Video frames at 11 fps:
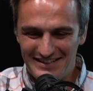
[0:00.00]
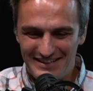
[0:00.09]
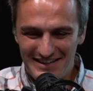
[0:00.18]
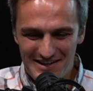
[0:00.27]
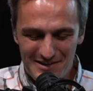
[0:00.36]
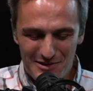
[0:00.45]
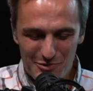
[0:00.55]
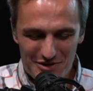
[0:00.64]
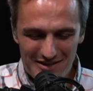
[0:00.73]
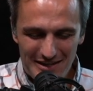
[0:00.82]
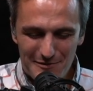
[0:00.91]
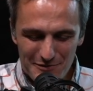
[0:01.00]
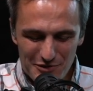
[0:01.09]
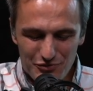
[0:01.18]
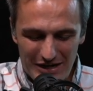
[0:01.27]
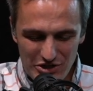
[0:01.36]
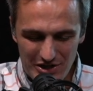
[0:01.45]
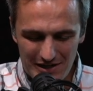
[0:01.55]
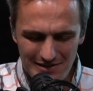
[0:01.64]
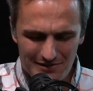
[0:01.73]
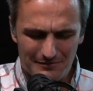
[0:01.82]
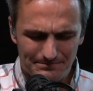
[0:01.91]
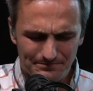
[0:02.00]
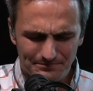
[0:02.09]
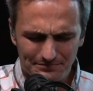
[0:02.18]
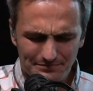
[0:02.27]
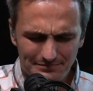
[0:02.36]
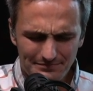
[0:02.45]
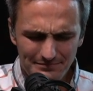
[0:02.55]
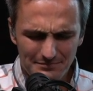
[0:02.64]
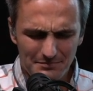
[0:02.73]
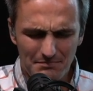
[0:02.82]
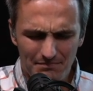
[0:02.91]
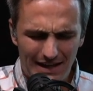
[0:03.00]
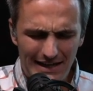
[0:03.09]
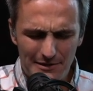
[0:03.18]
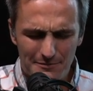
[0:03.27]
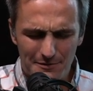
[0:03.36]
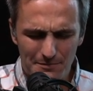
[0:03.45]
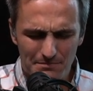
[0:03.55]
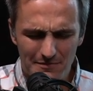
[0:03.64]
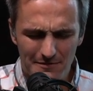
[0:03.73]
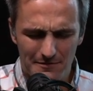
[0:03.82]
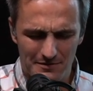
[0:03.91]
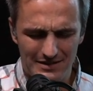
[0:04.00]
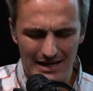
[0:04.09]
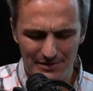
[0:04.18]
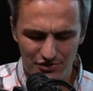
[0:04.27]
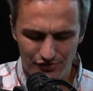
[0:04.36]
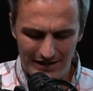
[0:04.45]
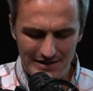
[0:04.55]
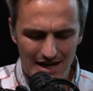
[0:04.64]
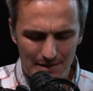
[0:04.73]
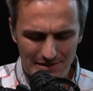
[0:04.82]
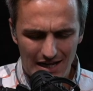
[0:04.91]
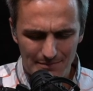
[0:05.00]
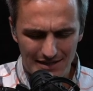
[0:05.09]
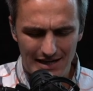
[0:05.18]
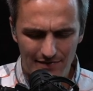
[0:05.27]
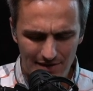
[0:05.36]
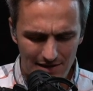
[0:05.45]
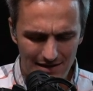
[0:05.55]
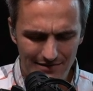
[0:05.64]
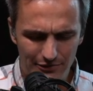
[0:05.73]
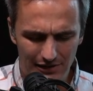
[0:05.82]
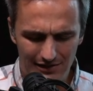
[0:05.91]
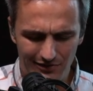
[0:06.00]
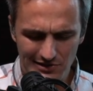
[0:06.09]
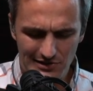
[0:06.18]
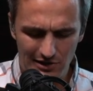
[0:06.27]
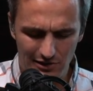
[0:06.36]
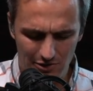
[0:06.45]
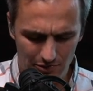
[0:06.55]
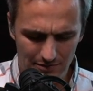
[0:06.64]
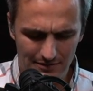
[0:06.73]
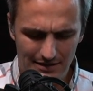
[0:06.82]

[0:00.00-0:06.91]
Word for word: Uh, Lord, thank you for stretching us and for for demonstrating time and time again that you never leave us alone.